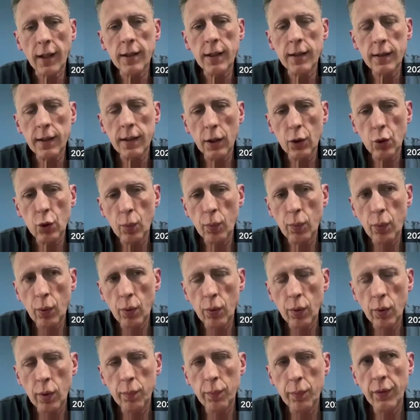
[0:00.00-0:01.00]
As I said
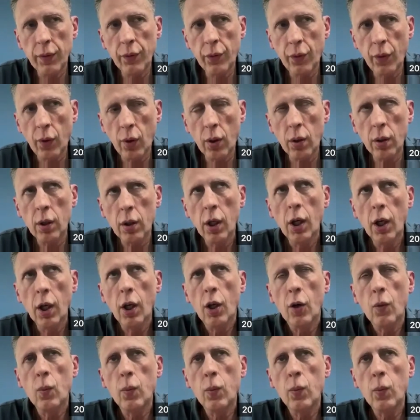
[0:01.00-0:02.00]
before,
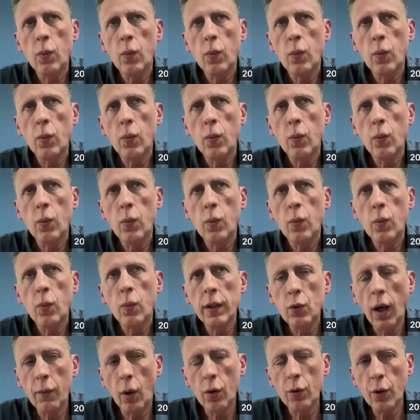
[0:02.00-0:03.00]

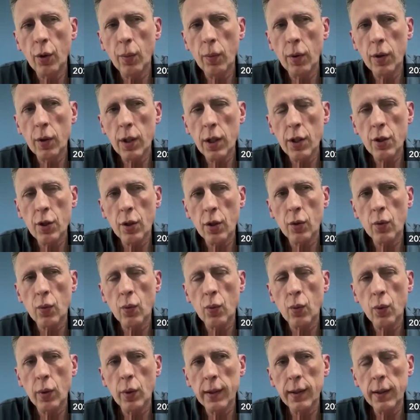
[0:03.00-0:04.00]
we need to have all
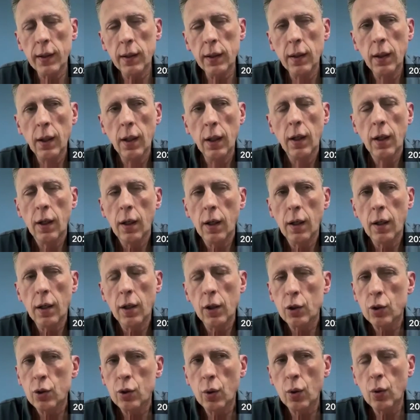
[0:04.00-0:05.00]
documentation
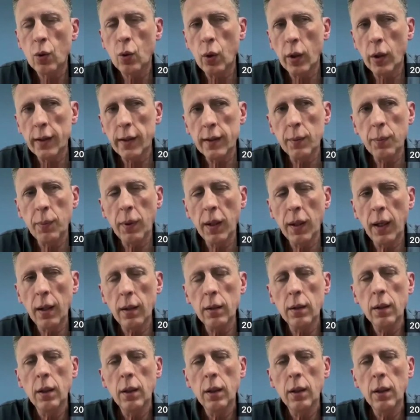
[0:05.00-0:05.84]
ready. So